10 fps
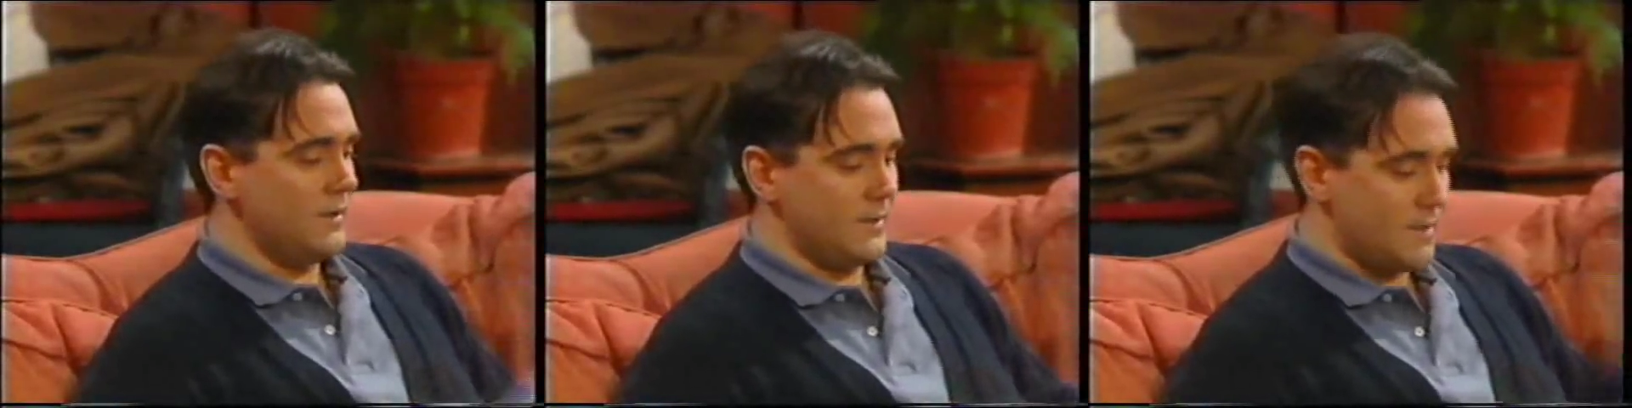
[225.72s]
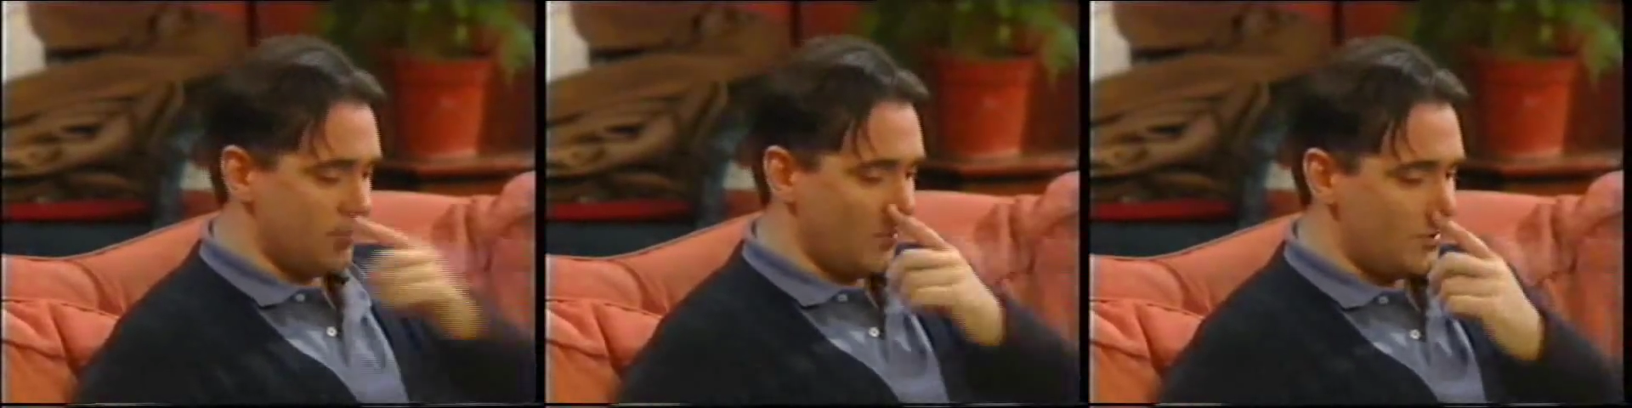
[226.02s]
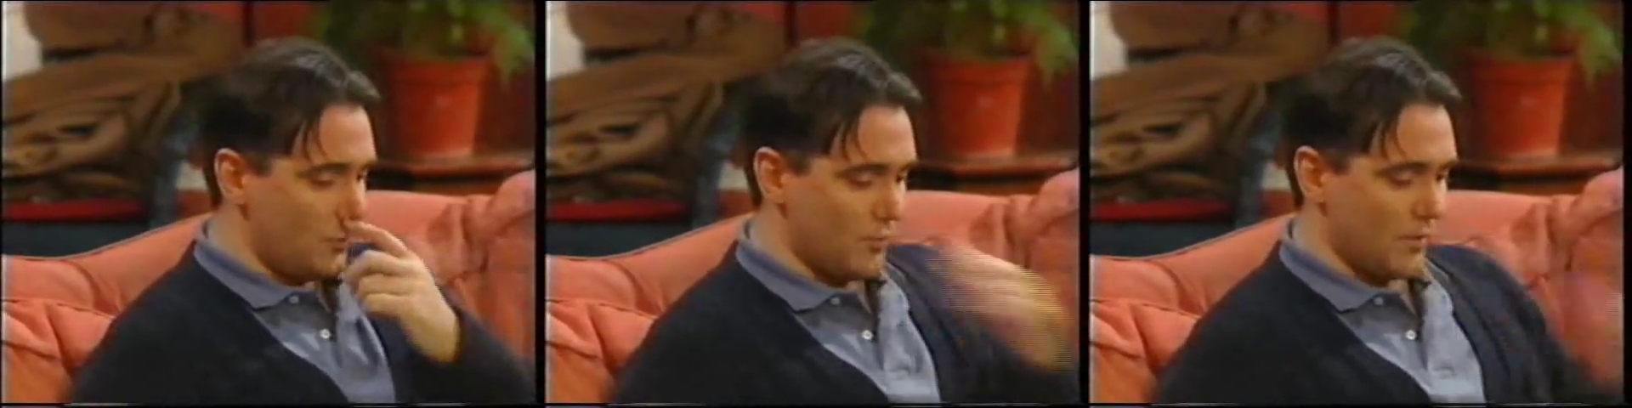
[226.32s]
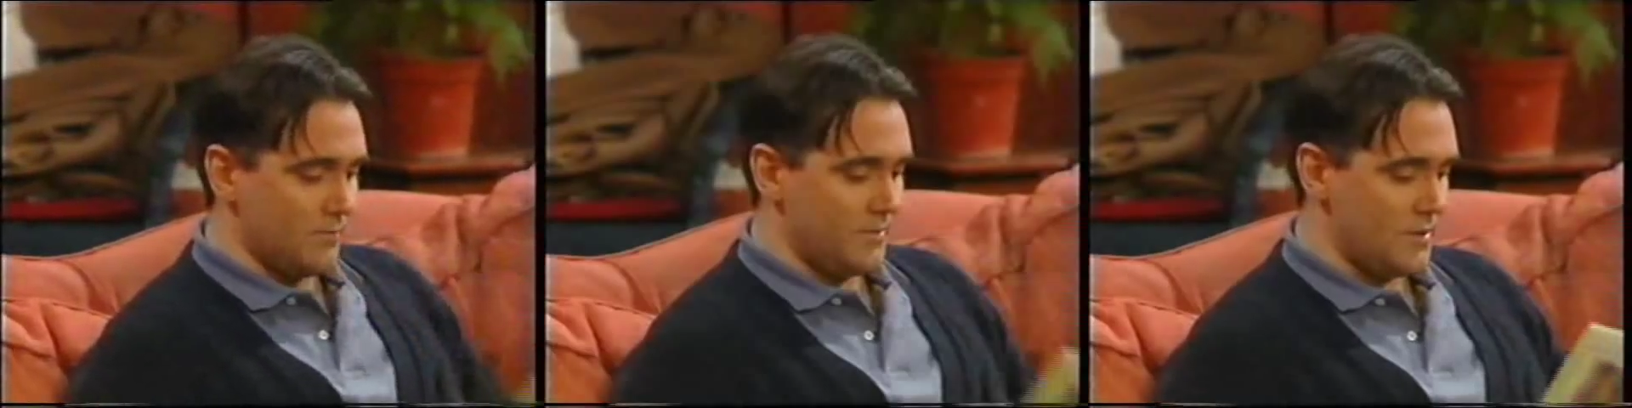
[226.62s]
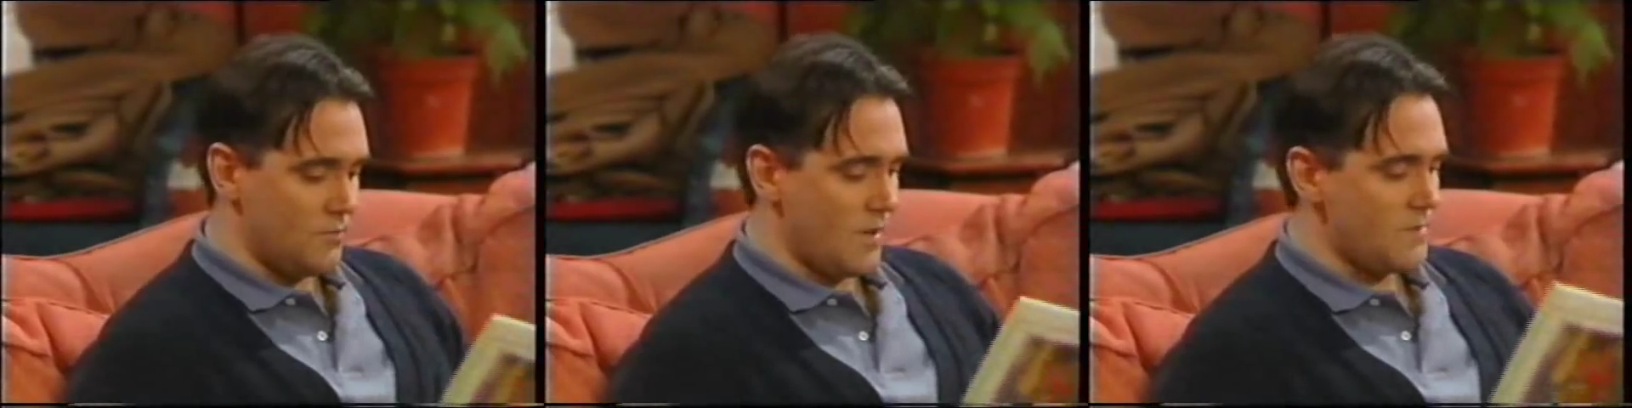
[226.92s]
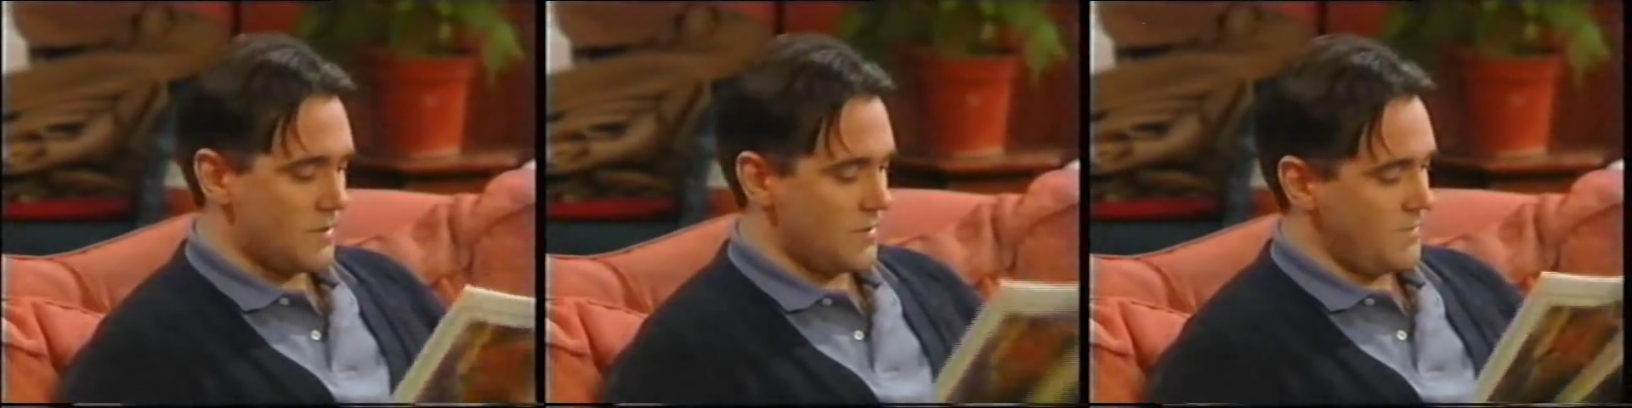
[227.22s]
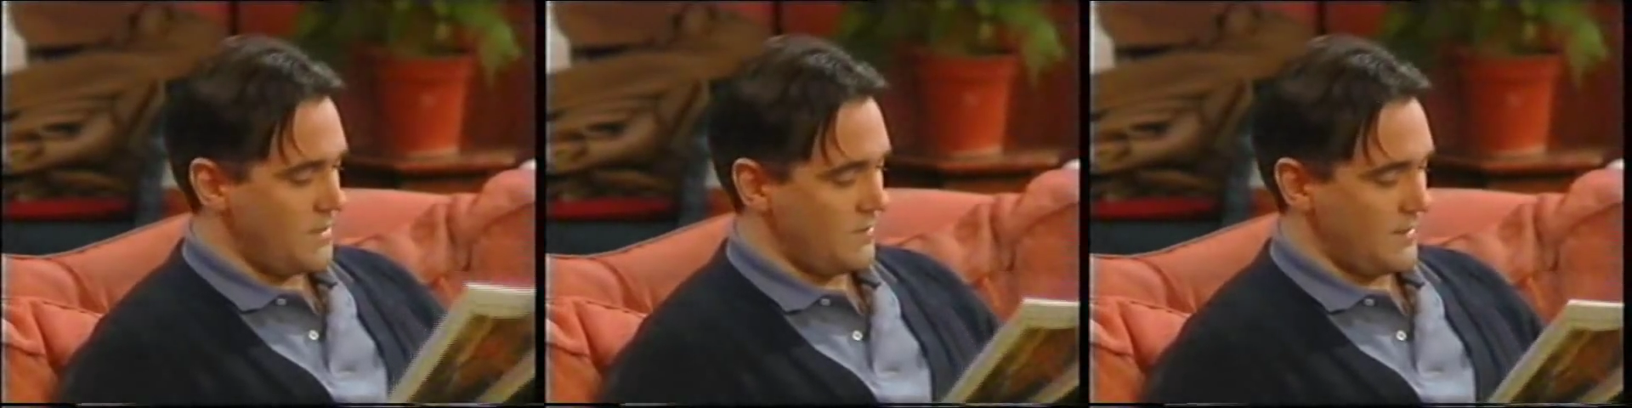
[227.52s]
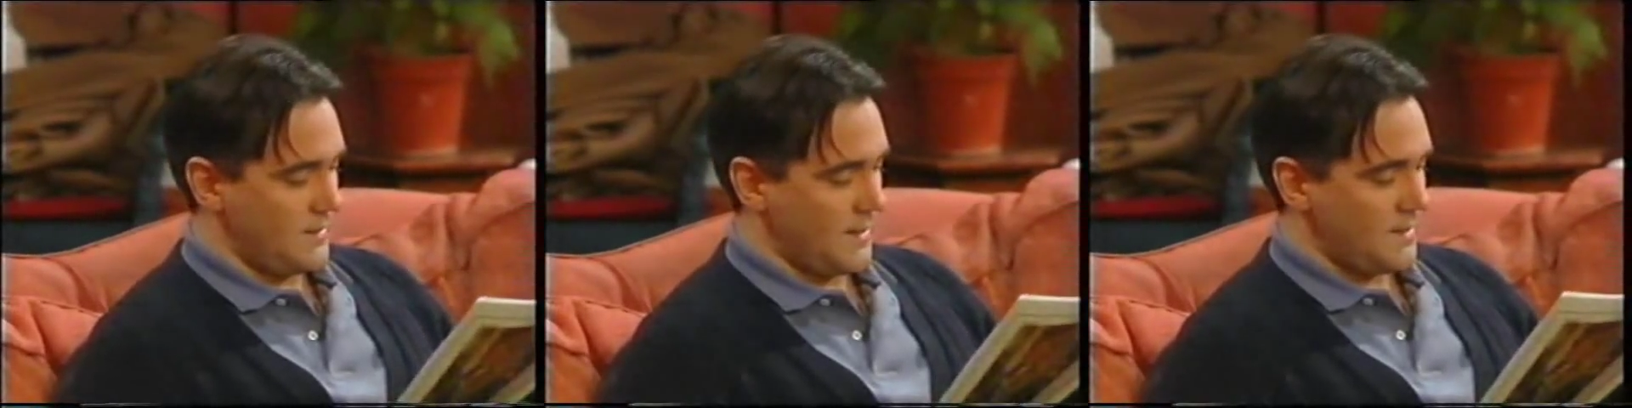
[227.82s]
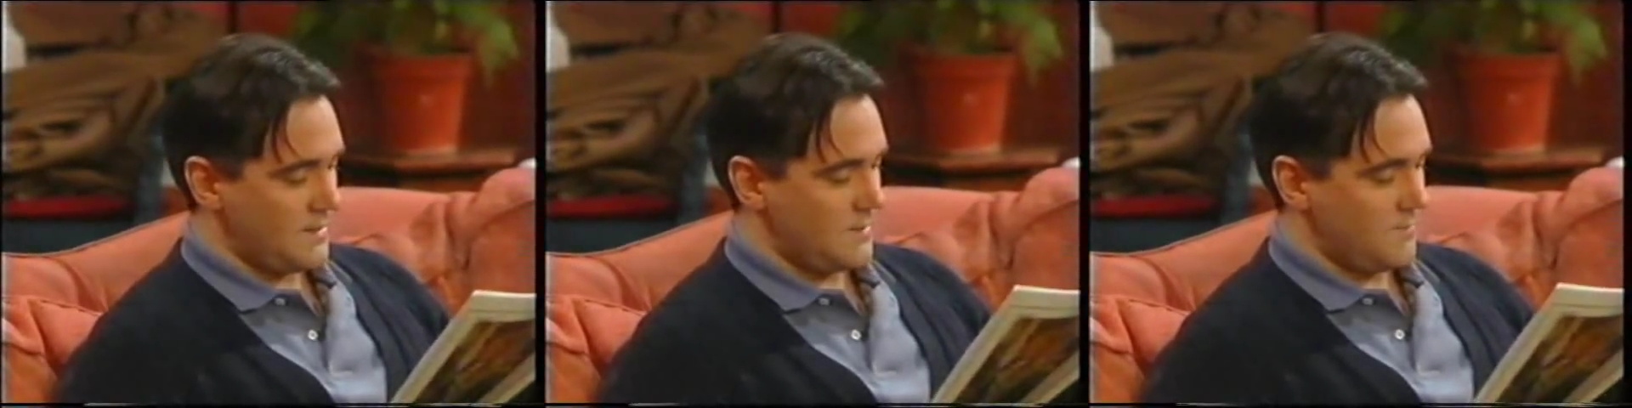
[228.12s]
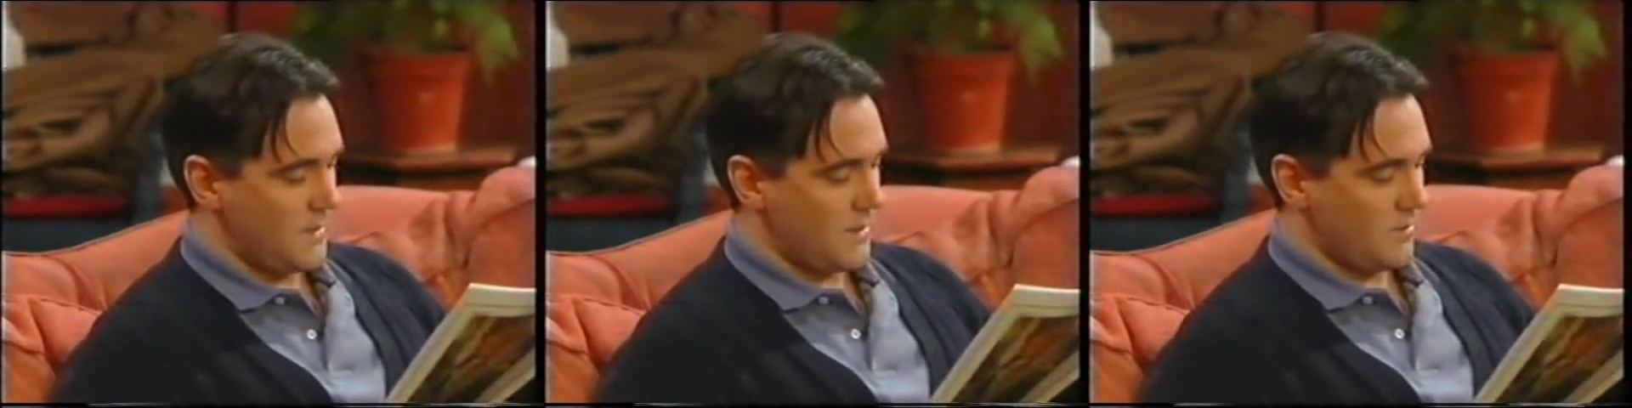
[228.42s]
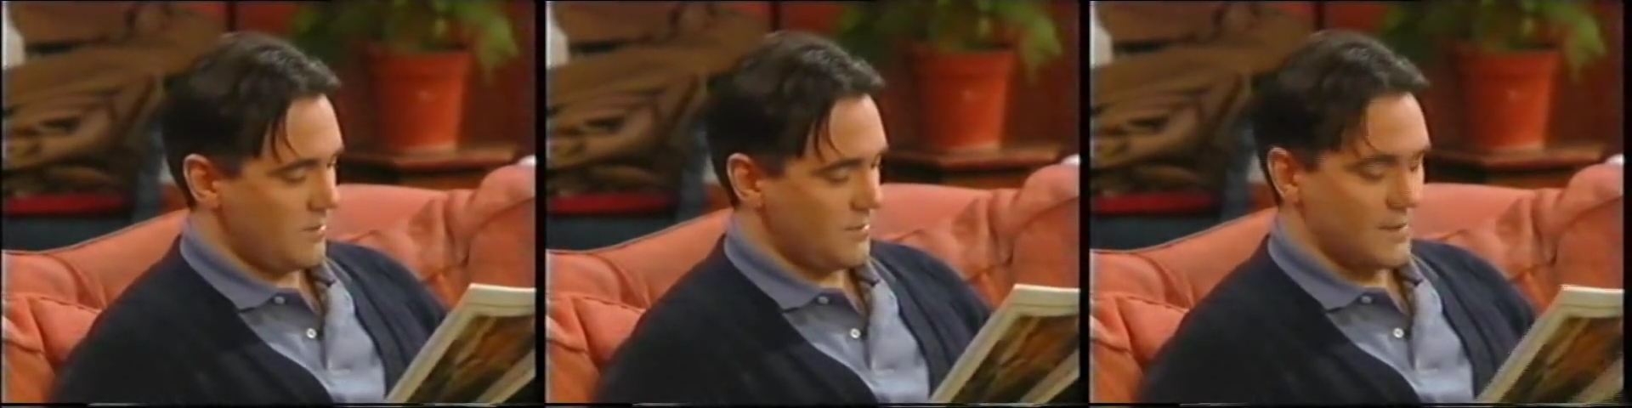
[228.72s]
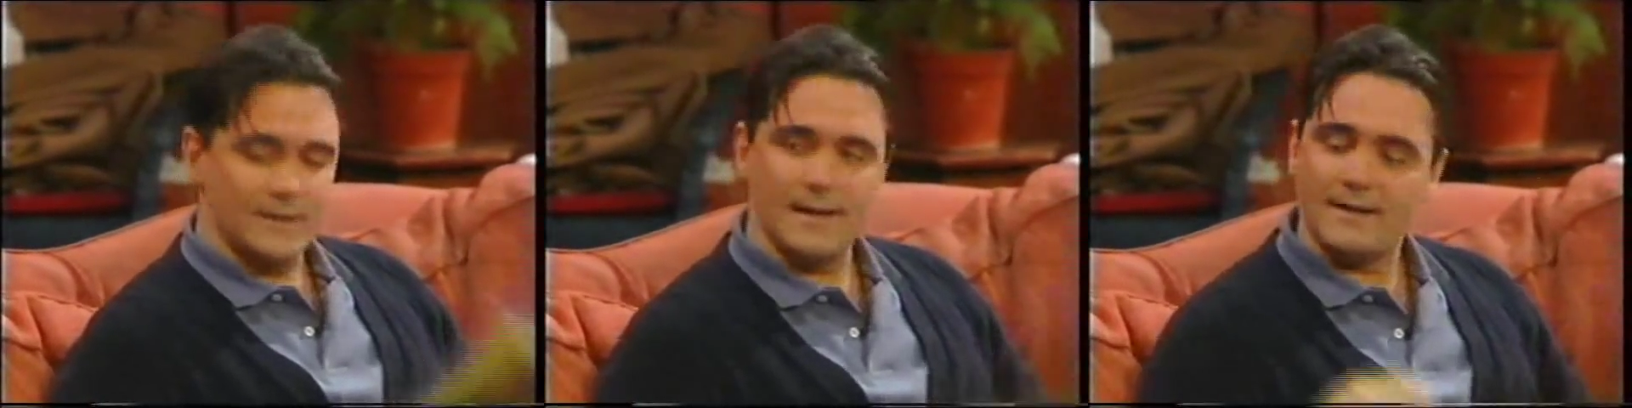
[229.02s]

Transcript: I'm sorry to disappoint you, brother, but you won't be doing that because